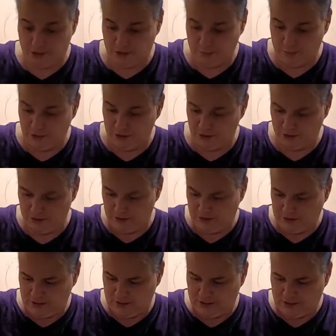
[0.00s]
yummy.
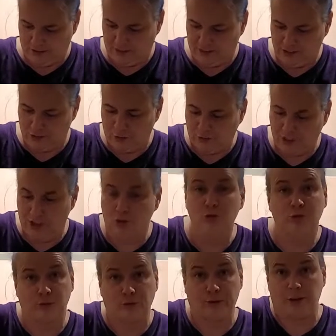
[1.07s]
Because we
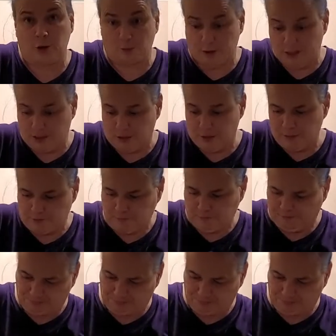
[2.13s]
use real butter.